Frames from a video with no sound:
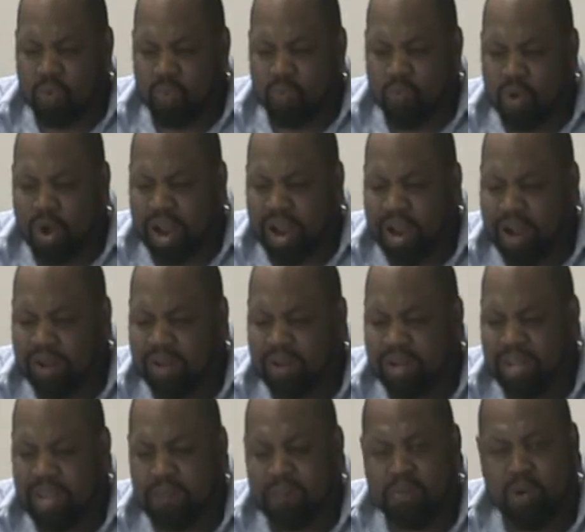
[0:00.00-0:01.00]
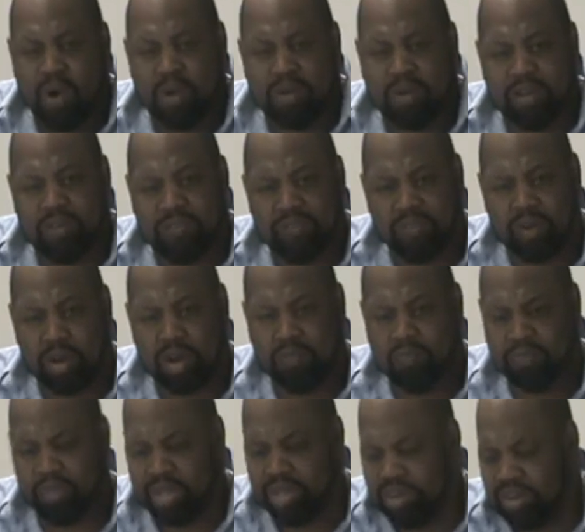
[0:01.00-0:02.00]
where he brought us from.
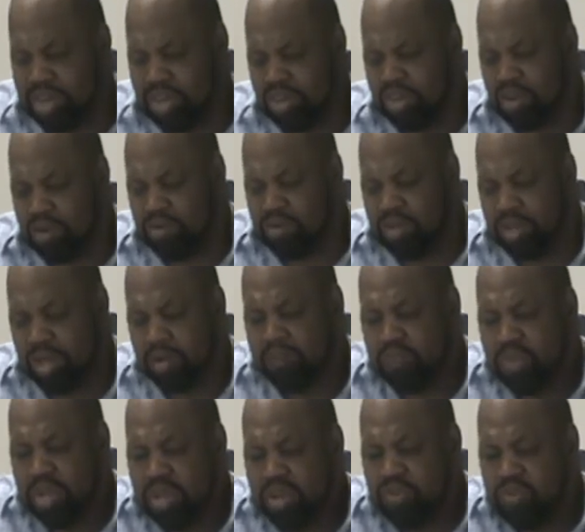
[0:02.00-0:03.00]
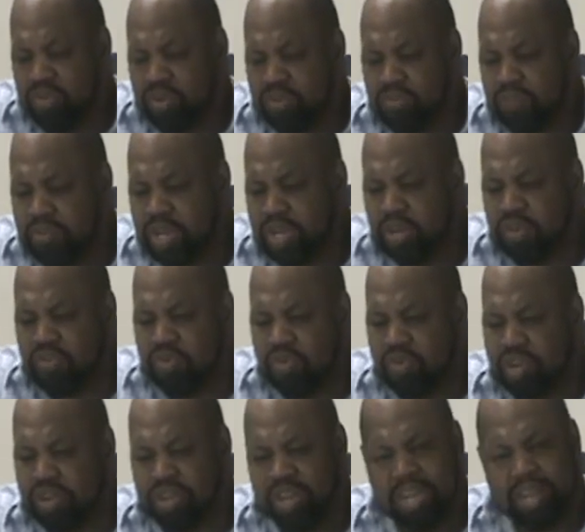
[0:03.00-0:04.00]
All right. He told the children of Israel,
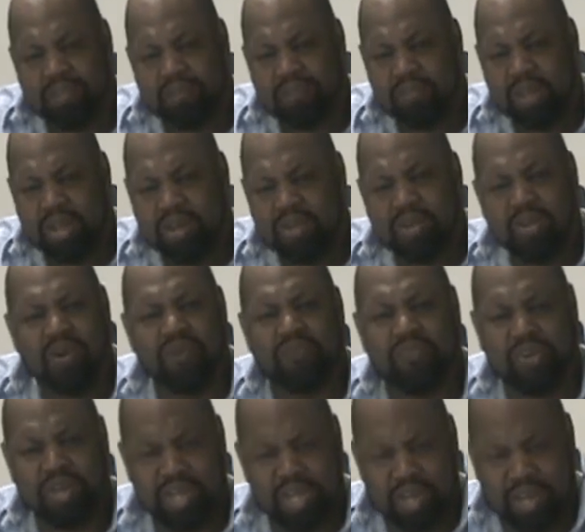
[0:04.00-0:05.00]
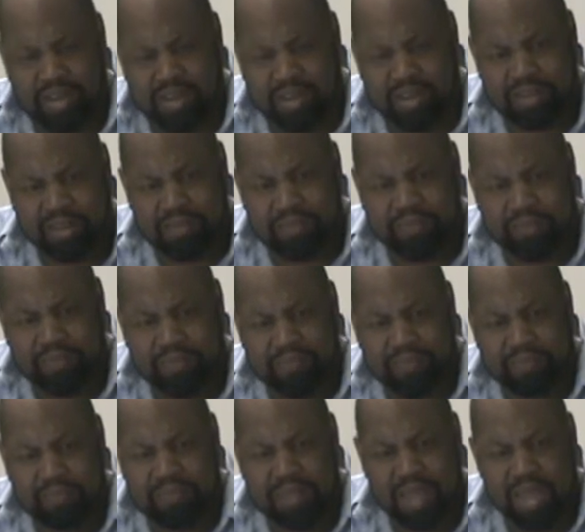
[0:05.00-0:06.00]
he said, don't forget. Mm
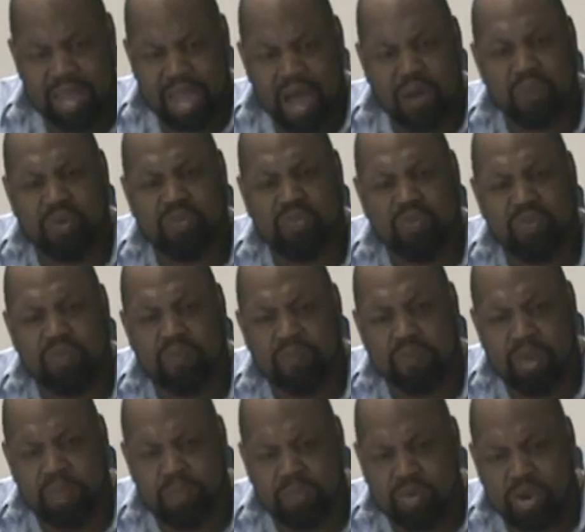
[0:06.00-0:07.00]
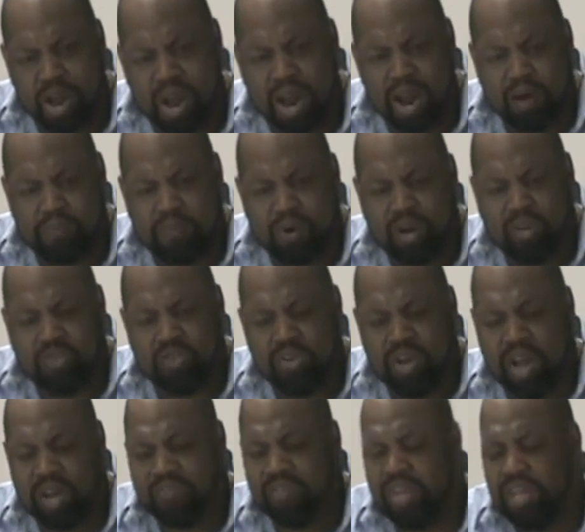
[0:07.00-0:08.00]
-hmm. I want you to remember how I brought you
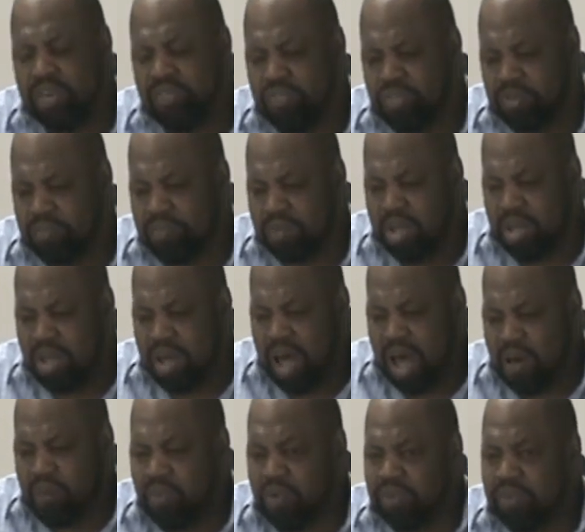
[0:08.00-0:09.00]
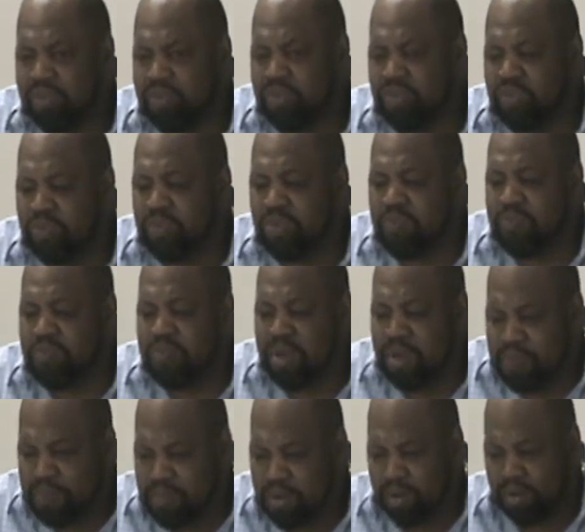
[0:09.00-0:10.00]
out of Egypt. I want you to
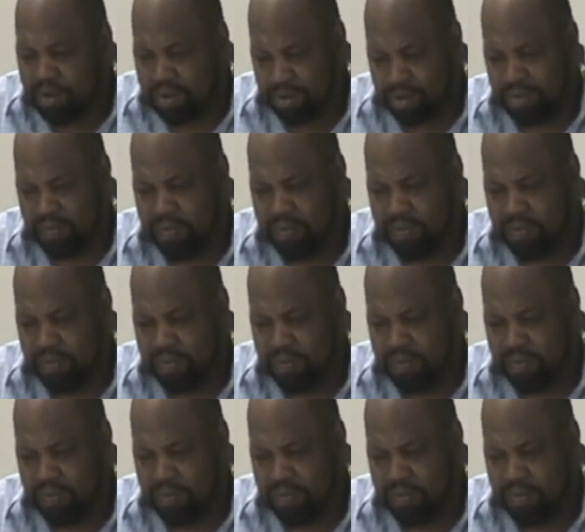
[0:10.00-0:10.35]
remember